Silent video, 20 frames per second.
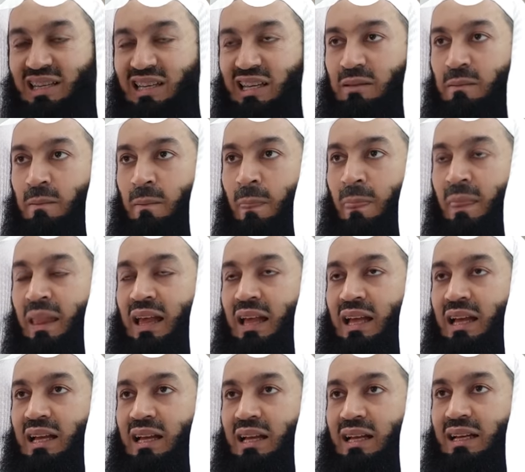yesterday,
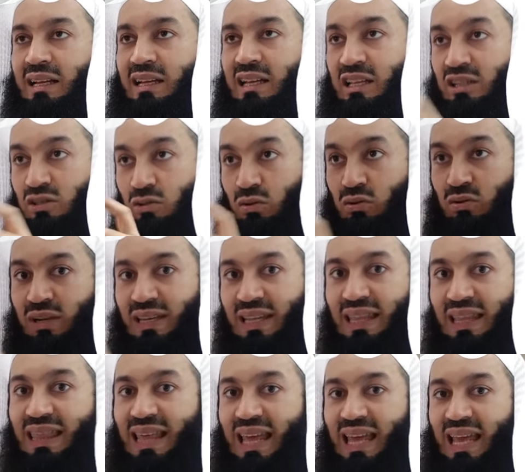it's
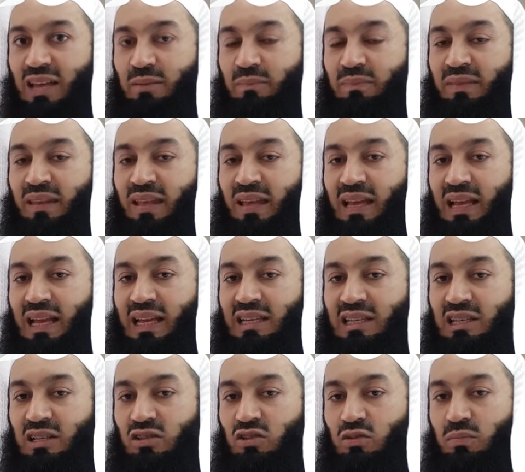already there.
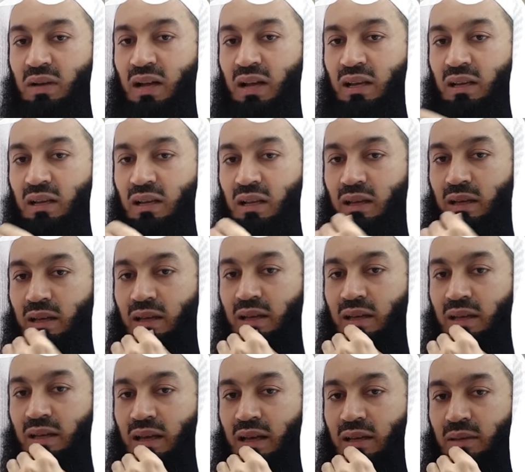And
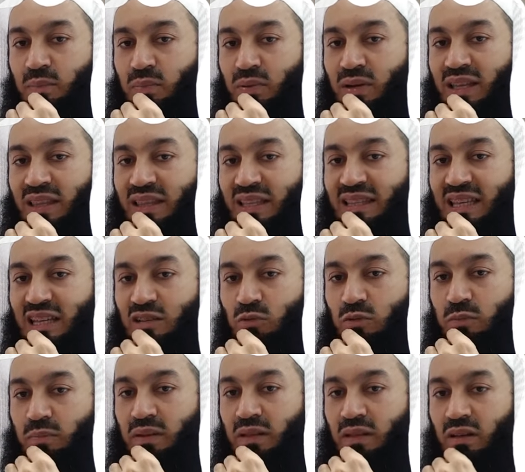subhanallah, I pray that
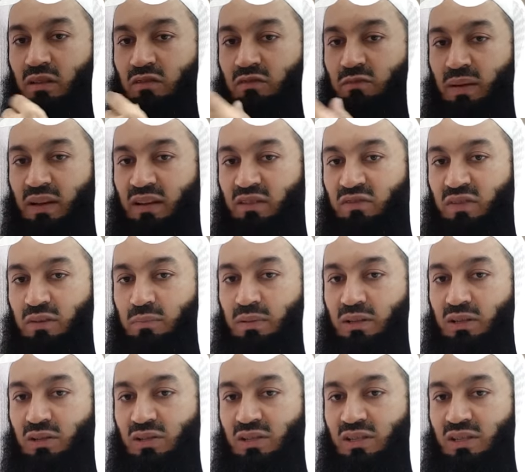that will be of benefit
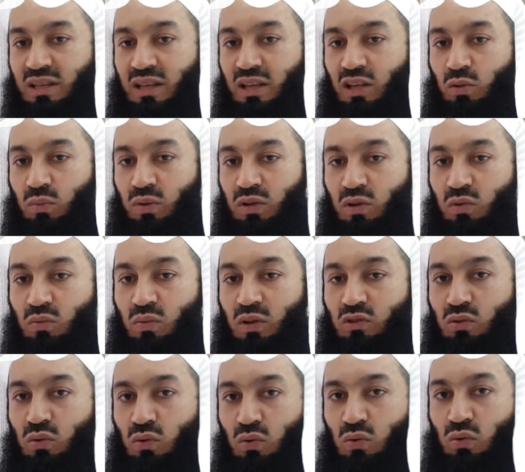because we don't
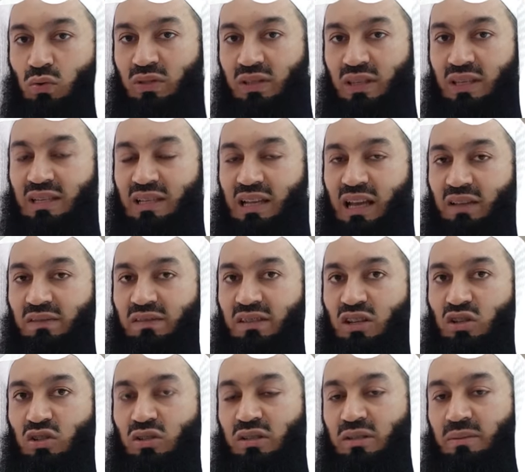want to lose these live
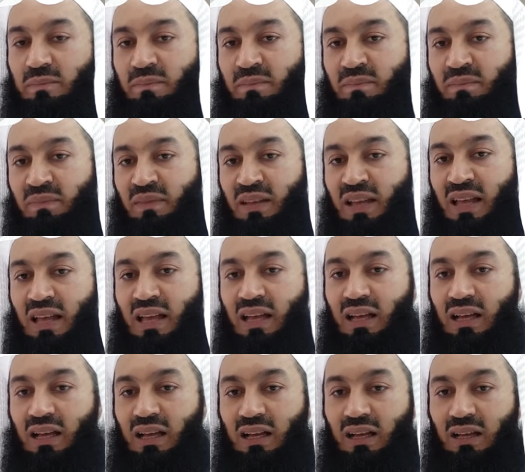sessions.
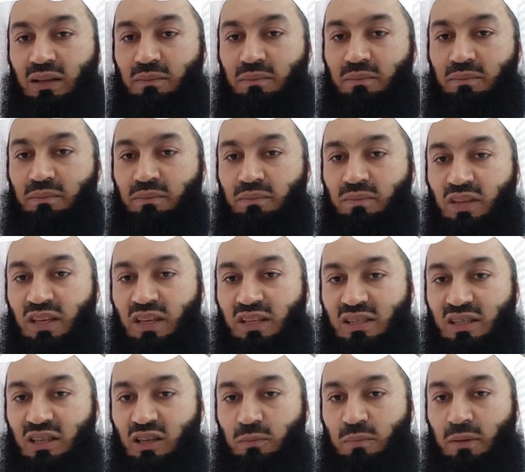
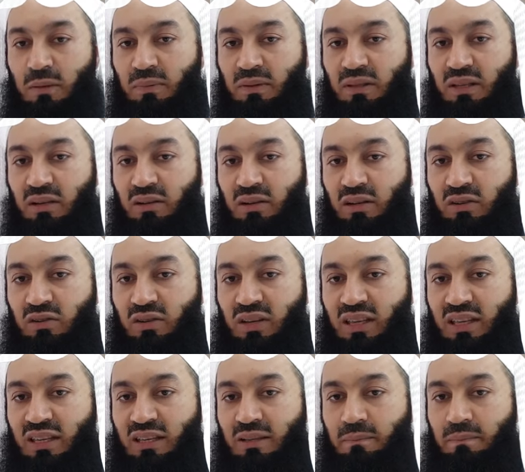Yes, there are people there
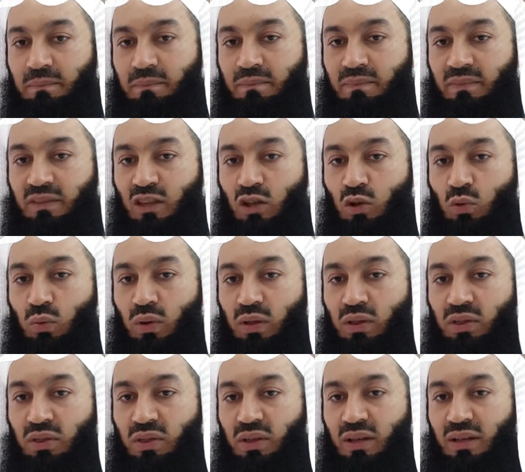agreeing
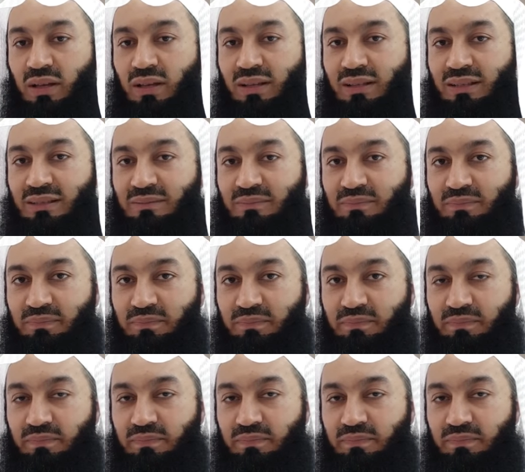with the